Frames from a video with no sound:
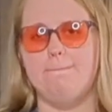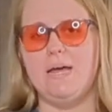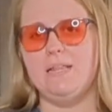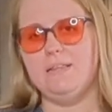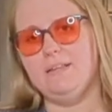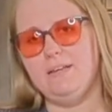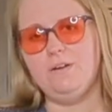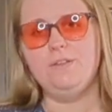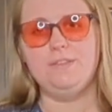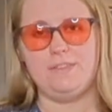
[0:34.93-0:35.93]
But
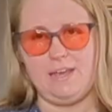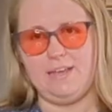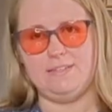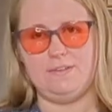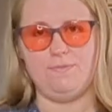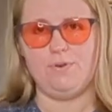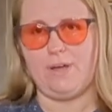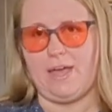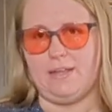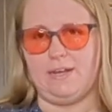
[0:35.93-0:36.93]
little things in
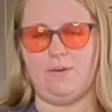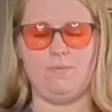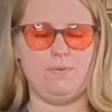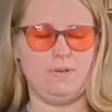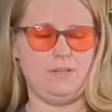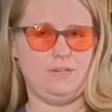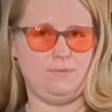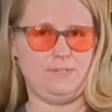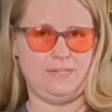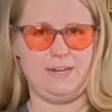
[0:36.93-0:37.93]
frugality really
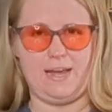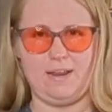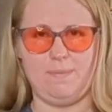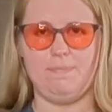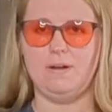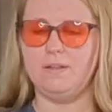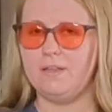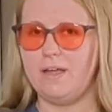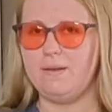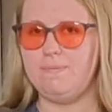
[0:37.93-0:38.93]
do tend to add up. And a
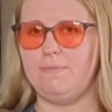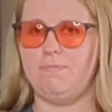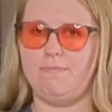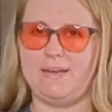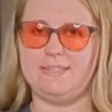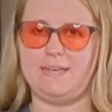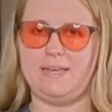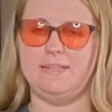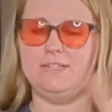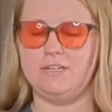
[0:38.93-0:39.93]
lot of people might
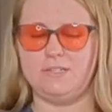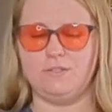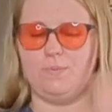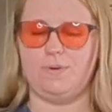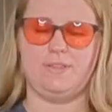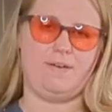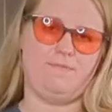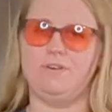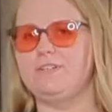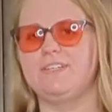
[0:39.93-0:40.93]
say this just isn't worth the
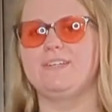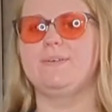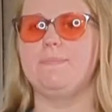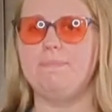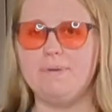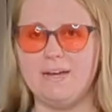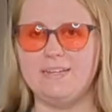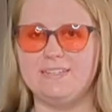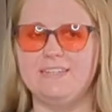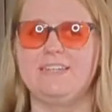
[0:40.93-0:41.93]
effort,
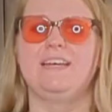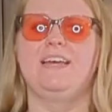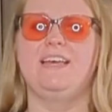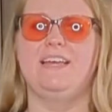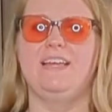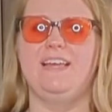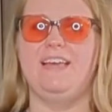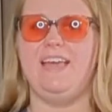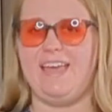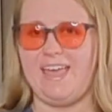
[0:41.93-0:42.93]
but
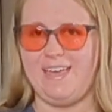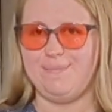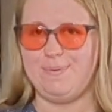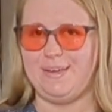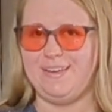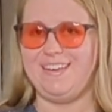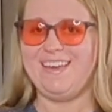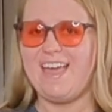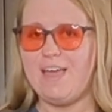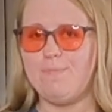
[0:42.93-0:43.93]
it can be.
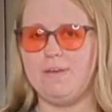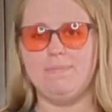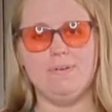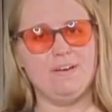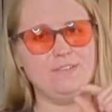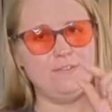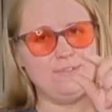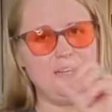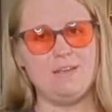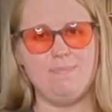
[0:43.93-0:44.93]
It can be because
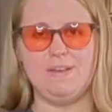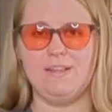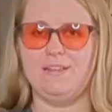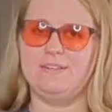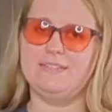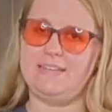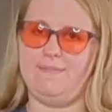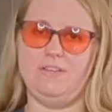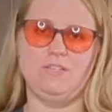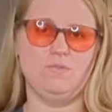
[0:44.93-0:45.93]
those itty bitty little
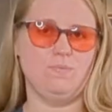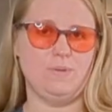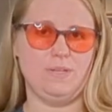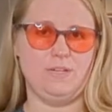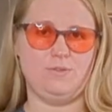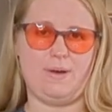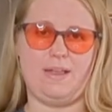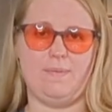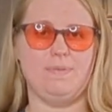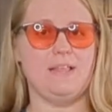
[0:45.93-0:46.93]
savings really do
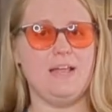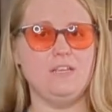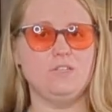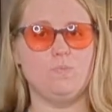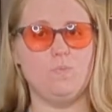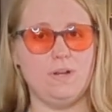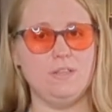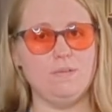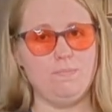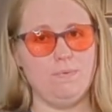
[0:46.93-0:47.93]
add up. And that is one
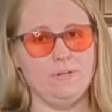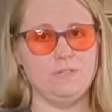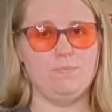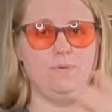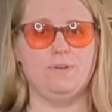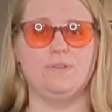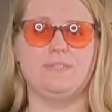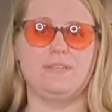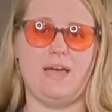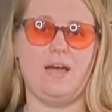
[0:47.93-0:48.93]
of the
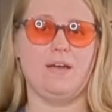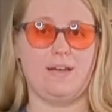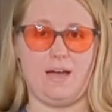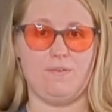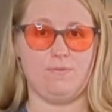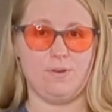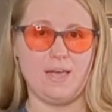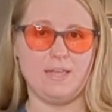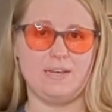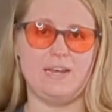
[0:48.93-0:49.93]
principles that guide
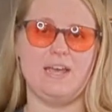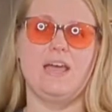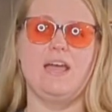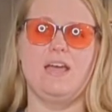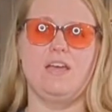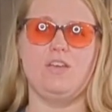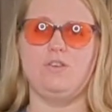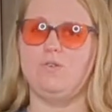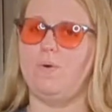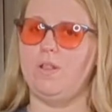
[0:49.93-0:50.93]
frugality. You
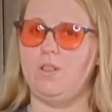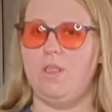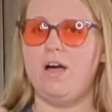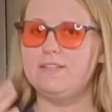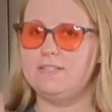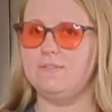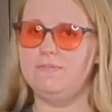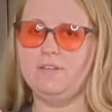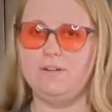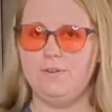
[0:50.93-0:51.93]
do lots of
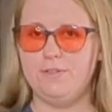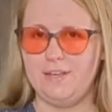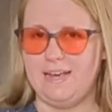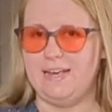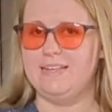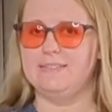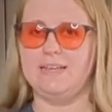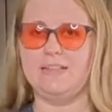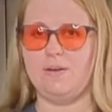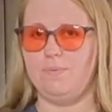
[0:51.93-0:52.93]
little things
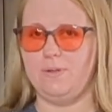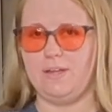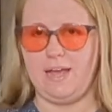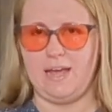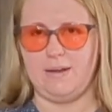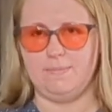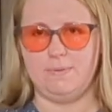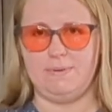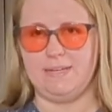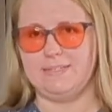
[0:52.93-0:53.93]
and they really add up
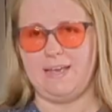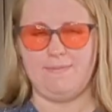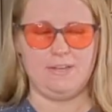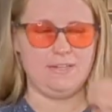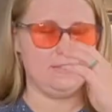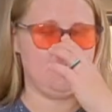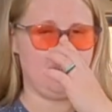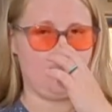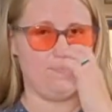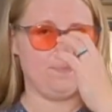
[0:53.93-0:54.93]
to big savings.
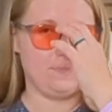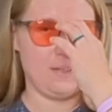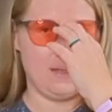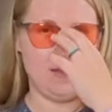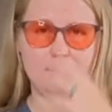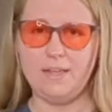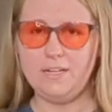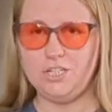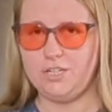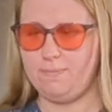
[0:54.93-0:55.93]
So
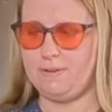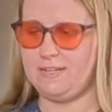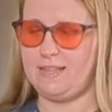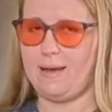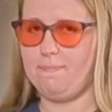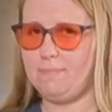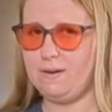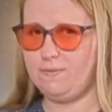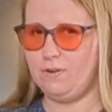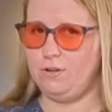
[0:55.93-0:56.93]
let's jump into that.
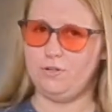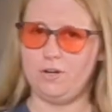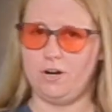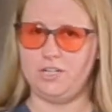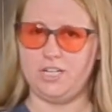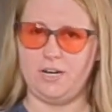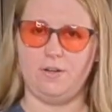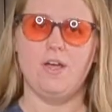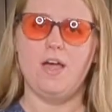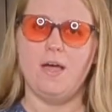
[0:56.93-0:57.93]
But if you're new to our
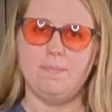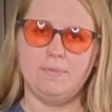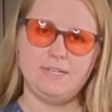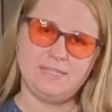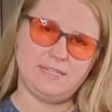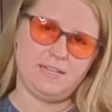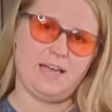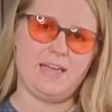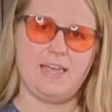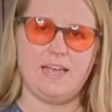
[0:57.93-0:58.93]
channel, please hit the
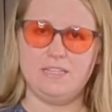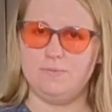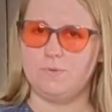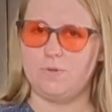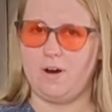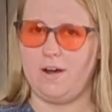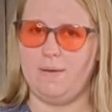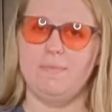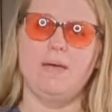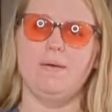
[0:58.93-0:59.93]
like and
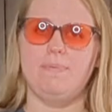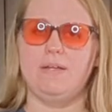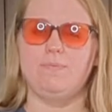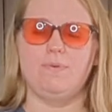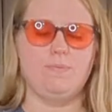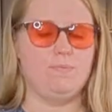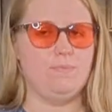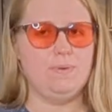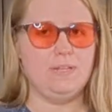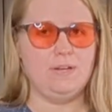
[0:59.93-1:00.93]
subscribe button. We
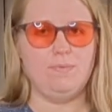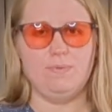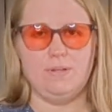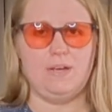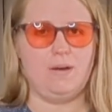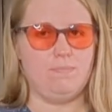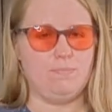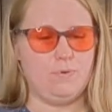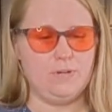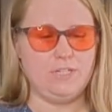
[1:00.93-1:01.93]
would really, really
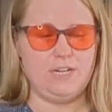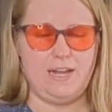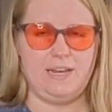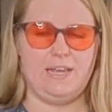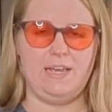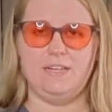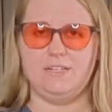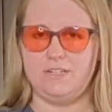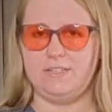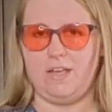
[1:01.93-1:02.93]
appreciate it.
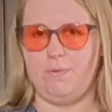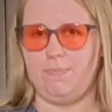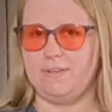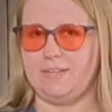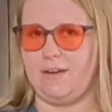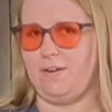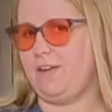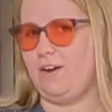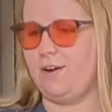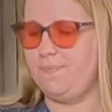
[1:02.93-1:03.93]
Just help us
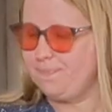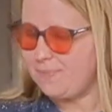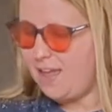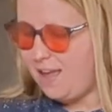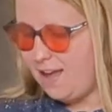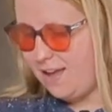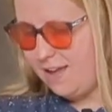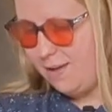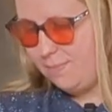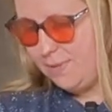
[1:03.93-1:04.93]
out here.
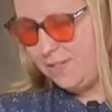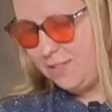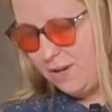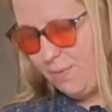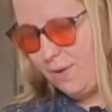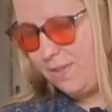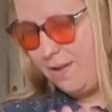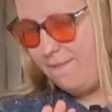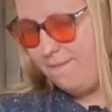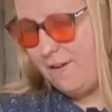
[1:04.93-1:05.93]
So
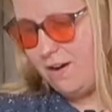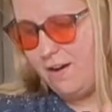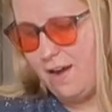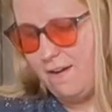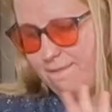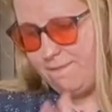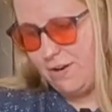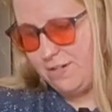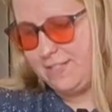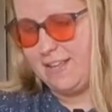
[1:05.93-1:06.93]
the very
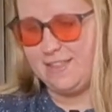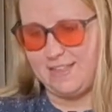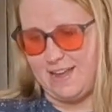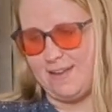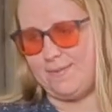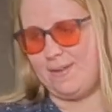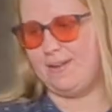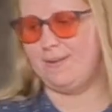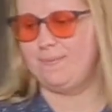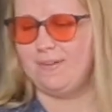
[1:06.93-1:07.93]
first thing,
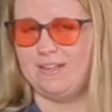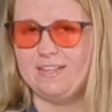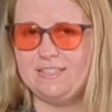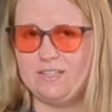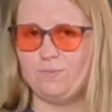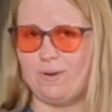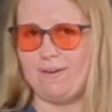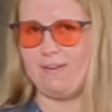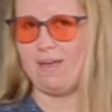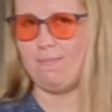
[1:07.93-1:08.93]
and this is what
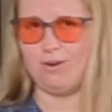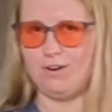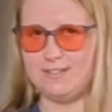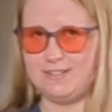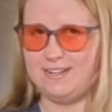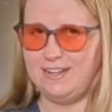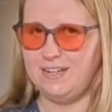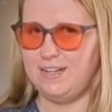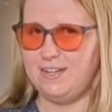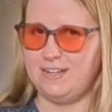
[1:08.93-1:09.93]
I've came across,
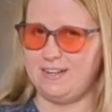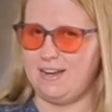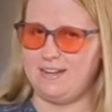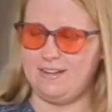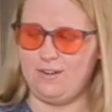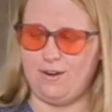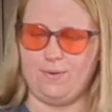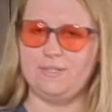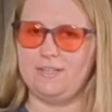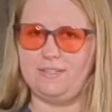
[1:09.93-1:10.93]
you know,
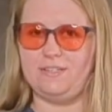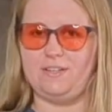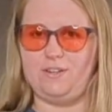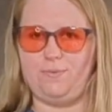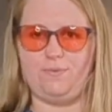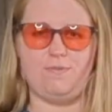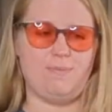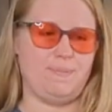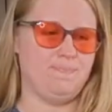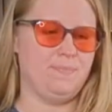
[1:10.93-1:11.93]
this is a new one for
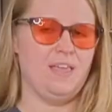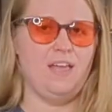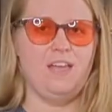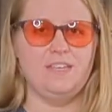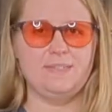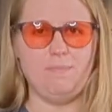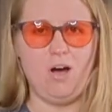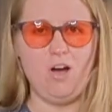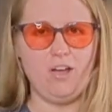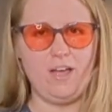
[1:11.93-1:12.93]
me.
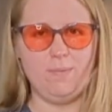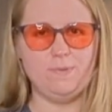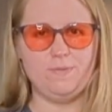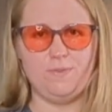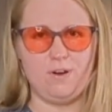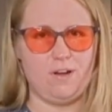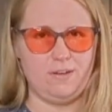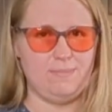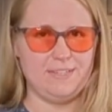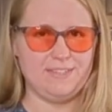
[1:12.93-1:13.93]
Small cups for
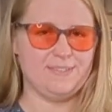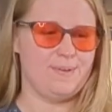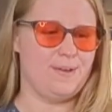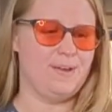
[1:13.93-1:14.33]
condiments.